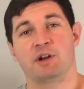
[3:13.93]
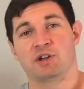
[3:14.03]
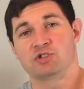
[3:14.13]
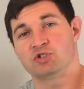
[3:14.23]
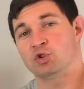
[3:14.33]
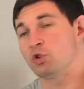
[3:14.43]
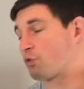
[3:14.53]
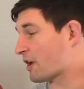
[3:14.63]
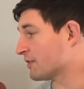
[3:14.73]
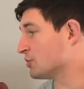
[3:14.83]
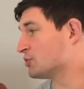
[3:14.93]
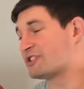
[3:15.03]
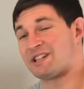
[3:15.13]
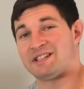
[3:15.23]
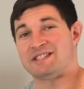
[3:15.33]
a bit of concern around the New
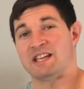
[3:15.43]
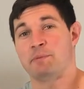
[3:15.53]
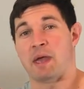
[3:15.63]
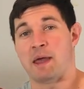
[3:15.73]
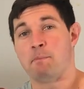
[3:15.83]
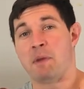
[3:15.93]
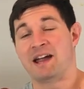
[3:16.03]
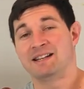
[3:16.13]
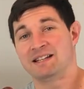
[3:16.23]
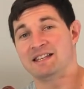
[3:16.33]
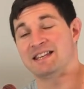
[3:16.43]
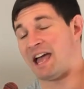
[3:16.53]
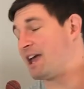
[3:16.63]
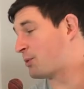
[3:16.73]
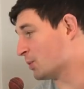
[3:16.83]
Zealand team and mainly
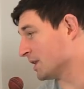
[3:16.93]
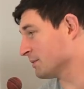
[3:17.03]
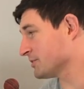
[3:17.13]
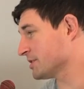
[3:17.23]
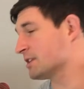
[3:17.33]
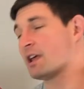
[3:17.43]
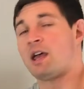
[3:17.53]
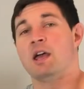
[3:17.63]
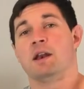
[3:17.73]
Kane Williamson.